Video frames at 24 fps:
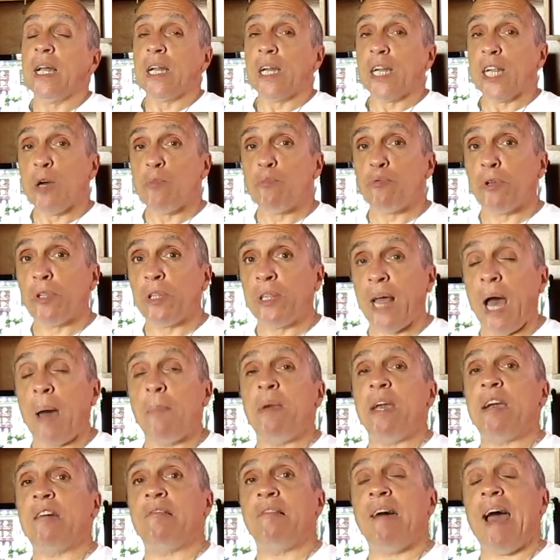Liberal
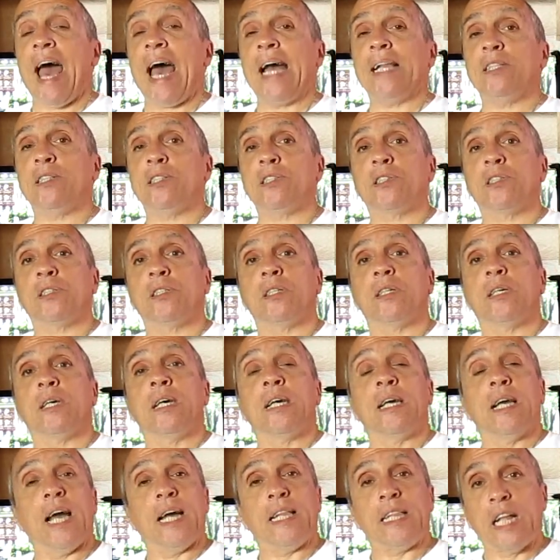Democrats
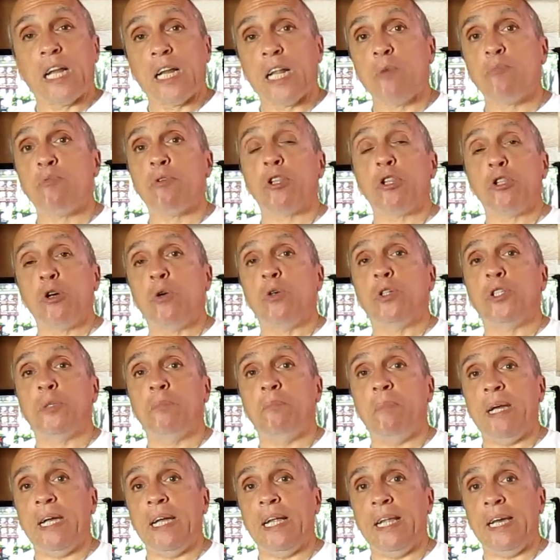and the liberal news
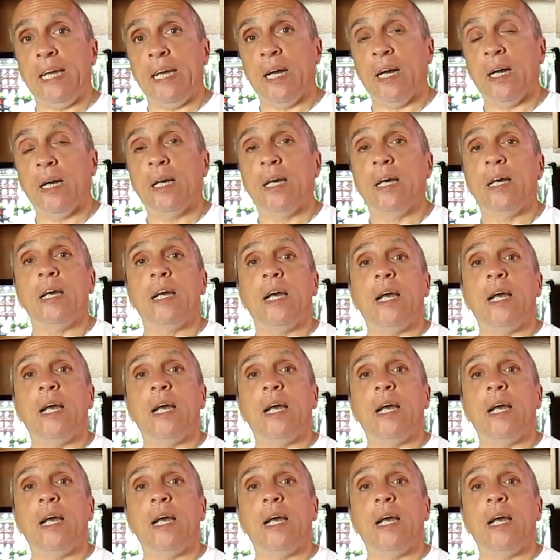media